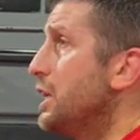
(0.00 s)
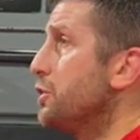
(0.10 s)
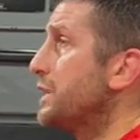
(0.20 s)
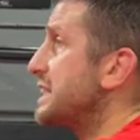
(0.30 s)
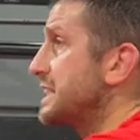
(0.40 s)

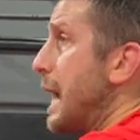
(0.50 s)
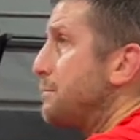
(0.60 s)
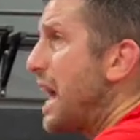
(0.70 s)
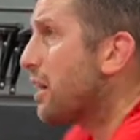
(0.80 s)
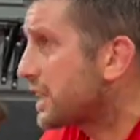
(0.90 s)
You get snapped
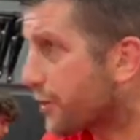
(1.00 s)
down, get a